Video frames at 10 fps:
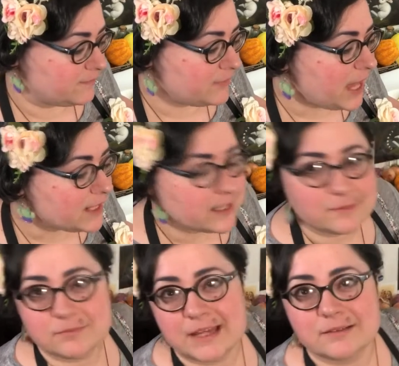that
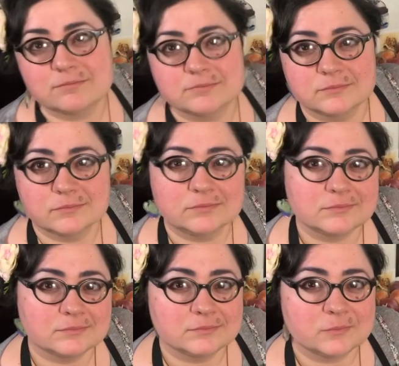and like
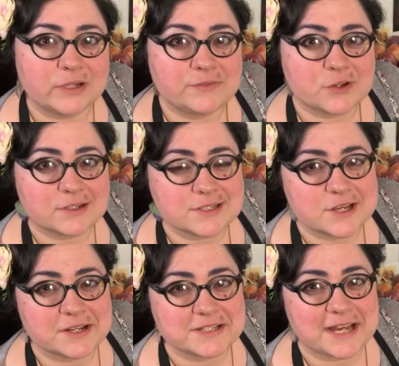when you've cooked as
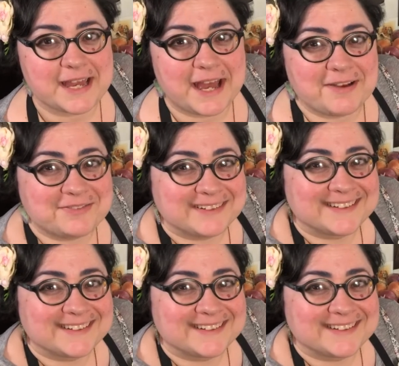long as I have,